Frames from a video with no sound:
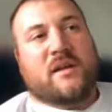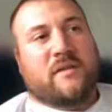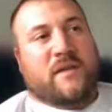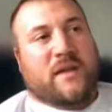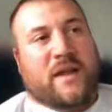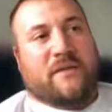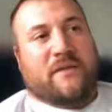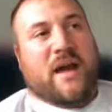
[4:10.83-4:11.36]

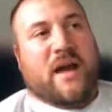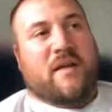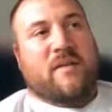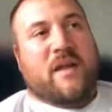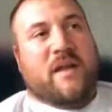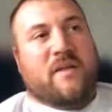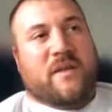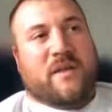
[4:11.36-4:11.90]
Then I've got
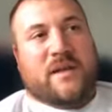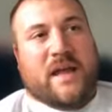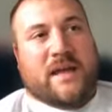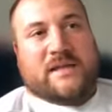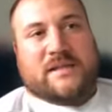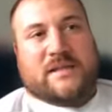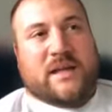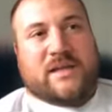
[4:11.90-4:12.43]
the
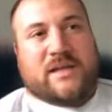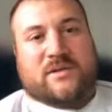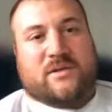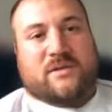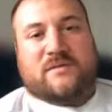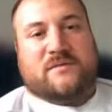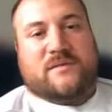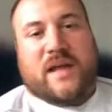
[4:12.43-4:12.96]
next 6
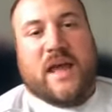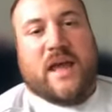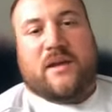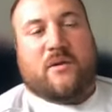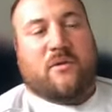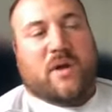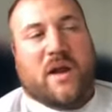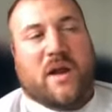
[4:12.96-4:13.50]
or 10
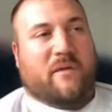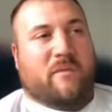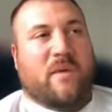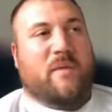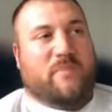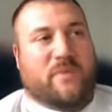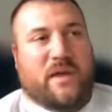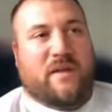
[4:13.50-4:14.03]
or whatever it
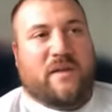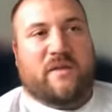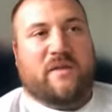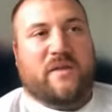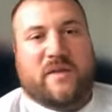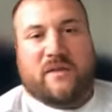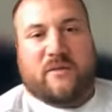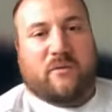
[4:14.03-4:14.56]
might be, and
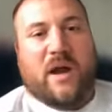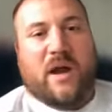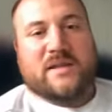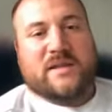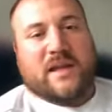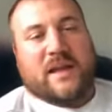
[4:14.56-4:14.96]
then the rest.